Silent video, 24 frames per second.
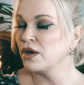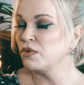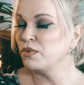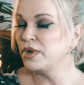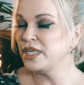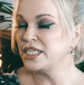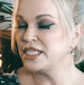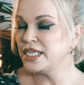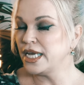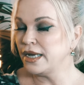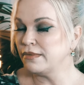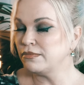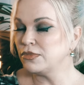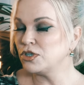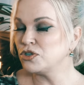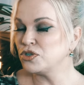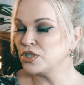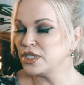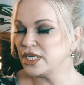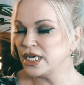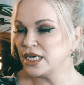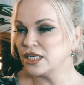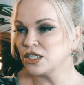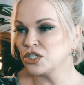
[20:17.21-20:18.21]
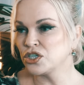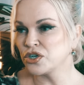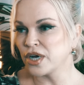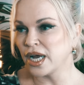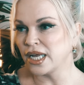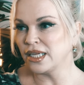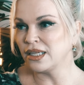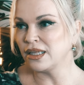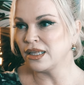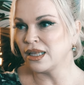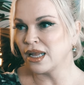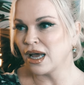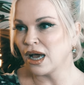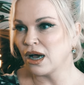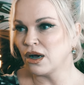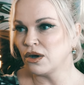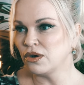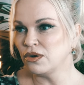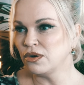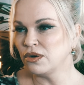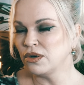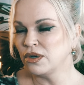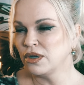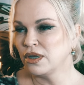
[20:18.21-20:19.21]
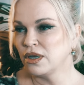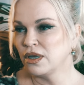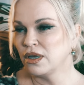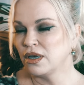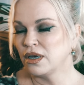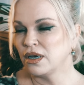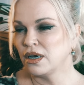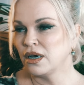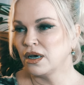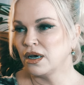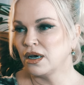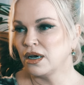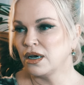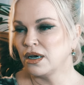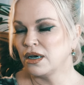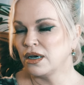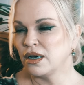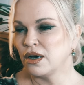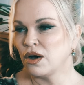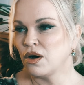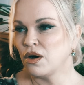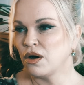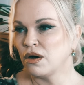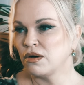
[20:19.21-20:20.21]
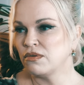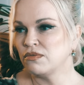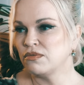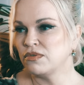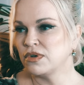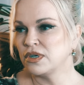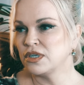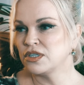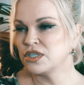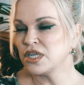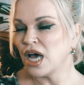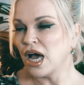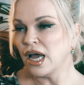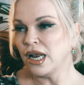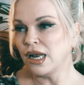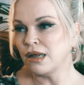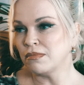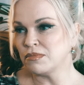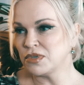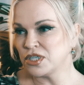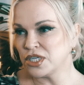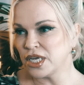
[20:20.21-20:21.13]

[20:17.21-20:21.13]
we seem to see a trend now mm-hmm. uh, of asylum